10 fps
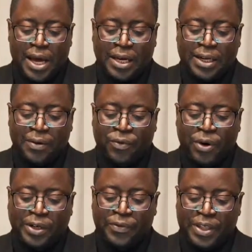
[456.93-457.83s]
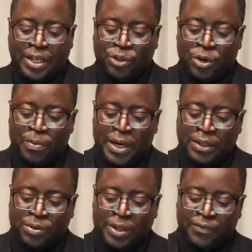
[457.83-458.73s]
and avoid further
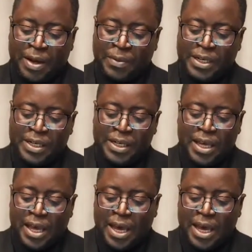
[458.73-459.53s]
trauma to the family